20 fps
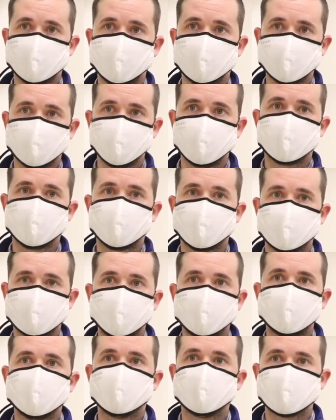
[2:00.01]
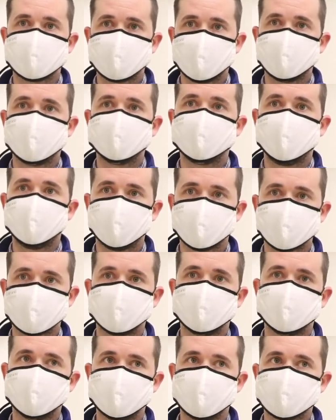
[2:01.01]
we were going to make it to semifinals at
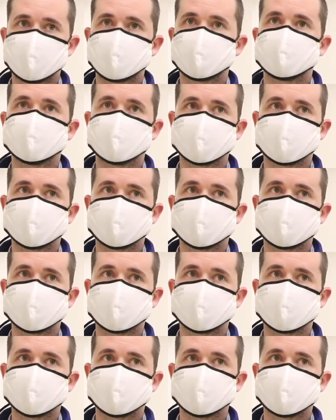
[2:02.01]
least.